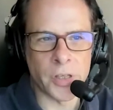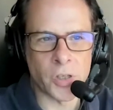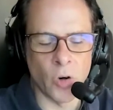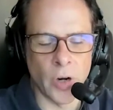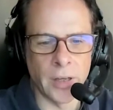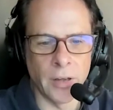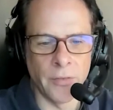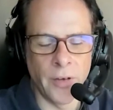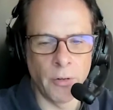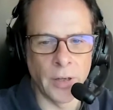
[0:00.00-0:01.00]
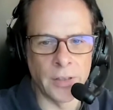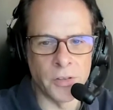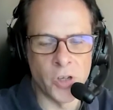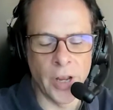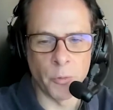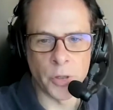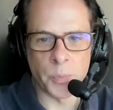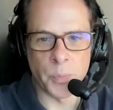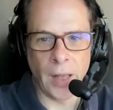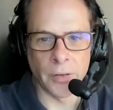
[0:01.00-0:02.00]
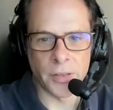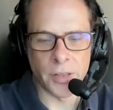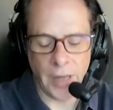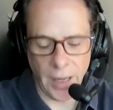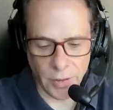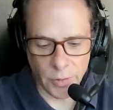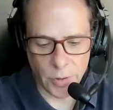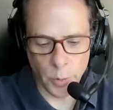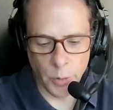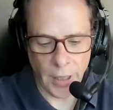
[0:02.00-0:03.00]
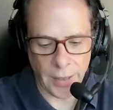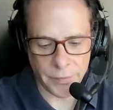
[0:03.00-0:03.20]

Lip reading: strike a very generous balance in how you do that.